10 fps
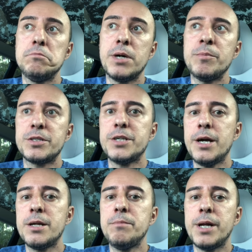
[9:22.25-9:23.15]
I'm
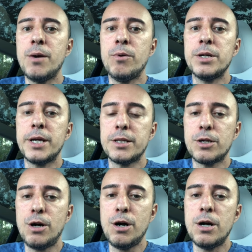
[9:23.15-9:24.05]
excited, but I want to get the
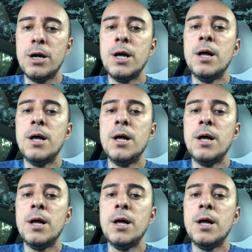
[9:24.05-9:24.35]
car.